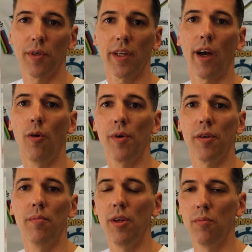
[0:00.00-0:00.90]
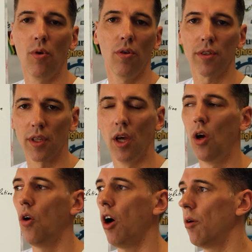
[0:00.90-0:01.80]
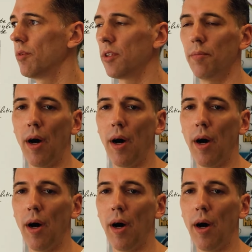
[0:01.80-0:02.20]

meaning how many millimoles or how much the